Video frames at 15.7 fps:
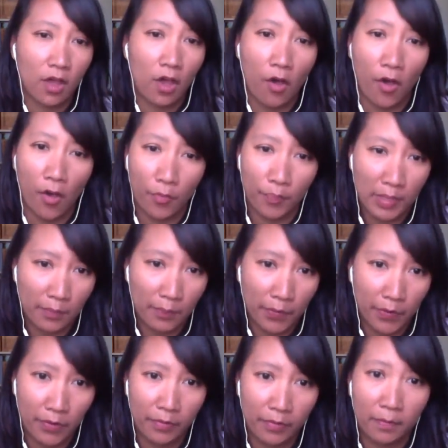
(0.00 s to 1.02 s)
all
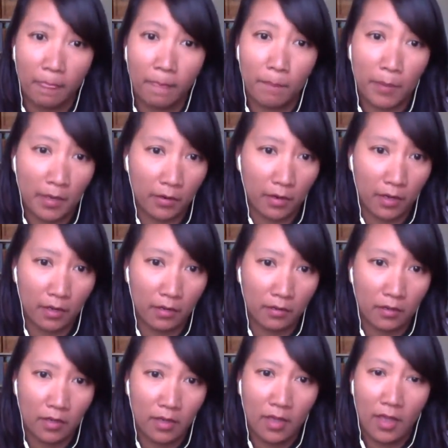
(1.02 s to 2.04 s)
people, period.
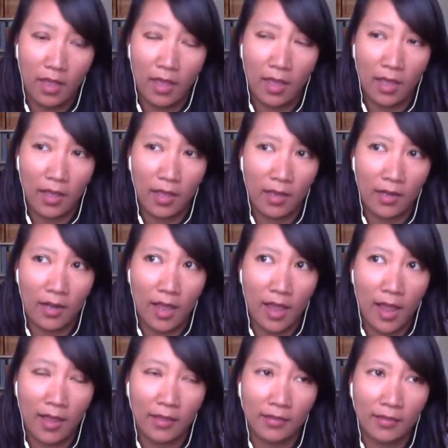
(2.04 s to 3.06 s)
And
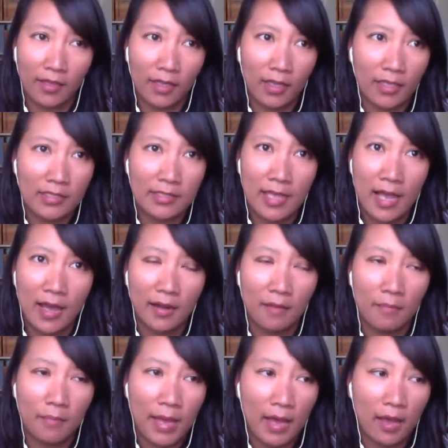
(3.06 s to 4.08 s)
I think it's not
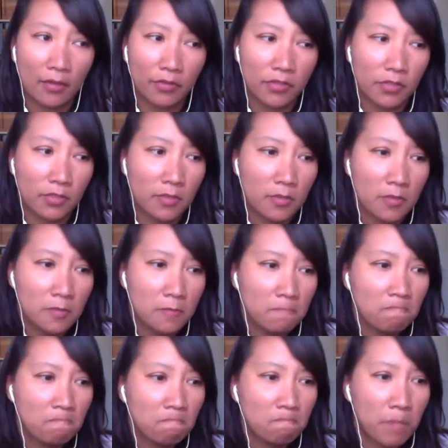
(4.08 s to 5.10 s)
about
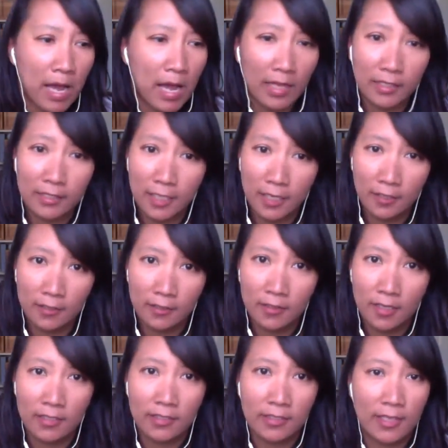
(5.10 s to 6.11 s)
politics.
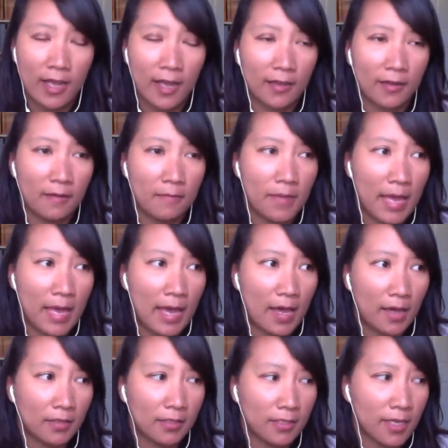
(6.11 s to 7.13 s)
It's not
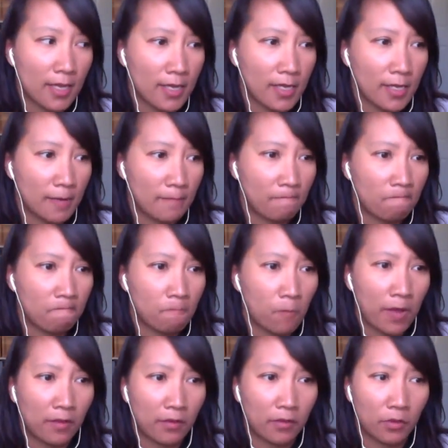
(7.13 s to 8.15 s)
about
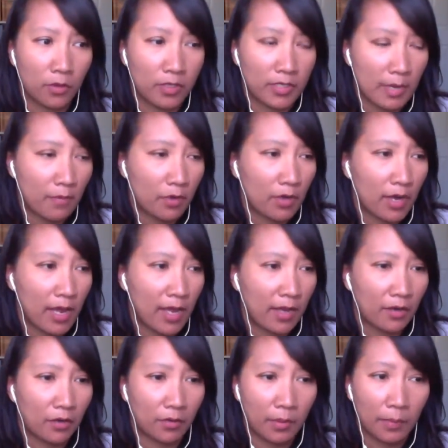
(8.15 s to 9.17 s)
whether you're a Democrat
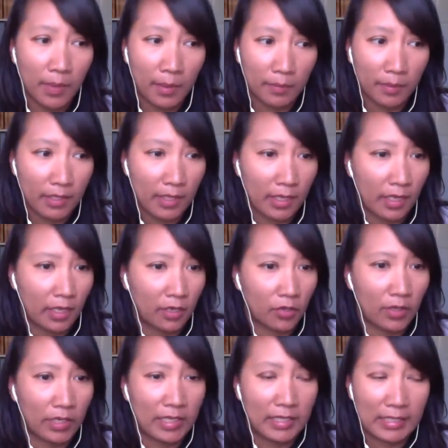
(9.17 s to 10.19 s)
or a Republican
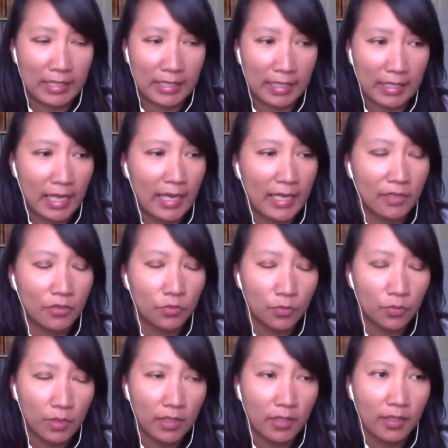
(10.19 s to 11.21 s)
or anything like that. It is
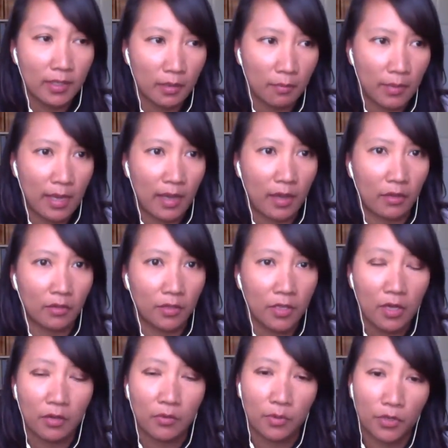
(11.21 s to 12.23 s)
really about,
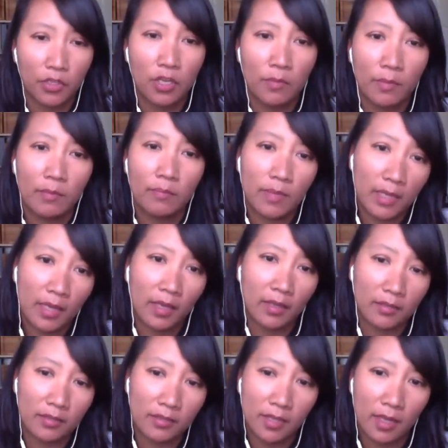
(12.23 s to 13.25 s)
look, we're human
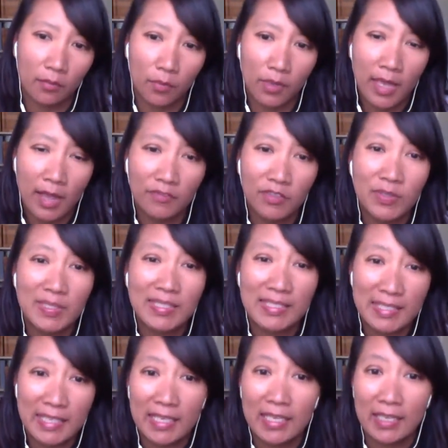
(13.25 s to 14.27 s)
beings and we have to
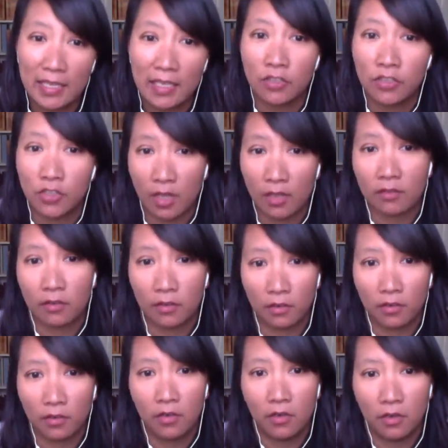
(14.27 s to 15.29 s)
see each other,
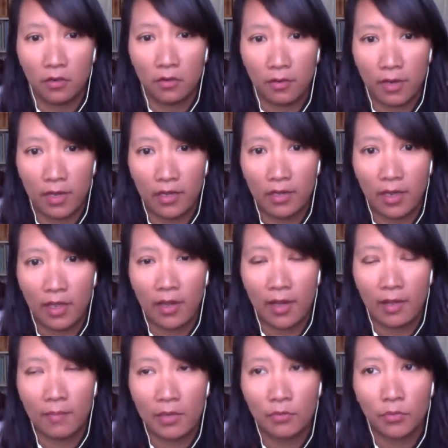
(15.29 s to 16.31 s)
right? And
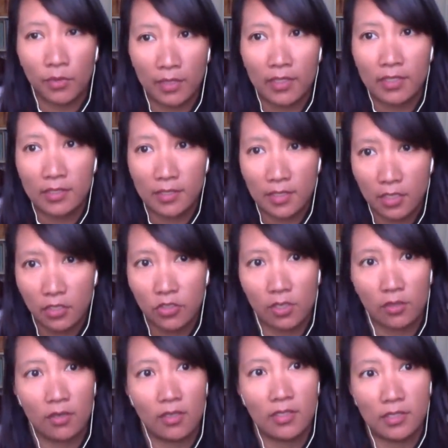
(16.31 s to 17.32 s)
I mean, really see each
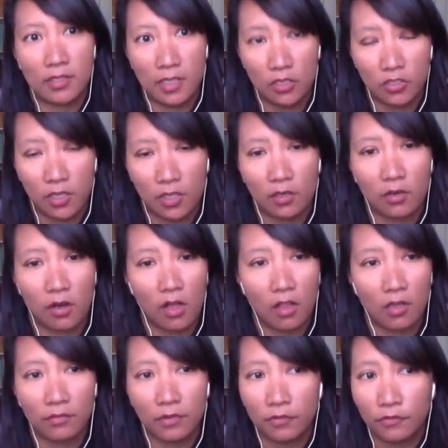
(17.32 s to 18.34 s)
other and see each other, all
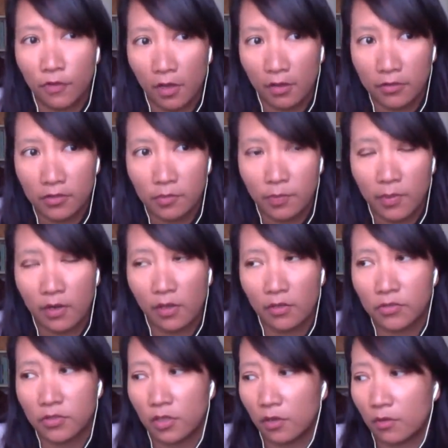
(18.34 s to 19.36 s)
of our faults, but
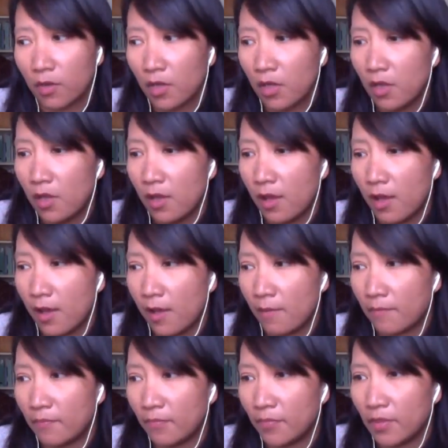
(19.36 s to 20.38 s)
also,
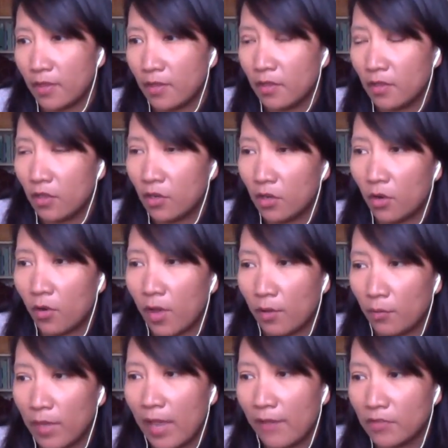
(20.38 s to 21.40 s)
you know,
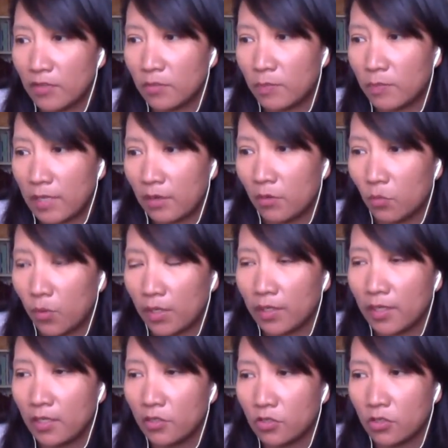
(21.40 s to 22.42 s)
and we have to be
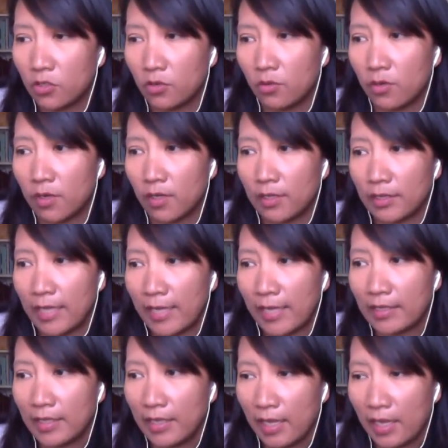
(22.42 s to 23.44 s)
willing to
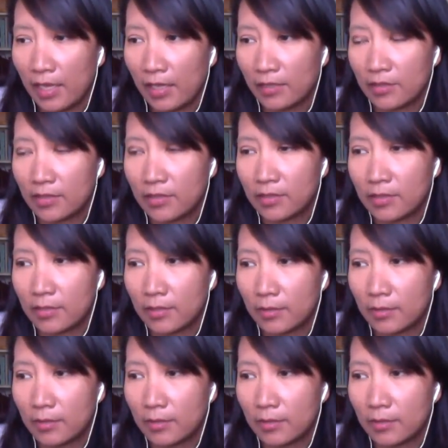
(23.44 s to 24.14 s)
let kids,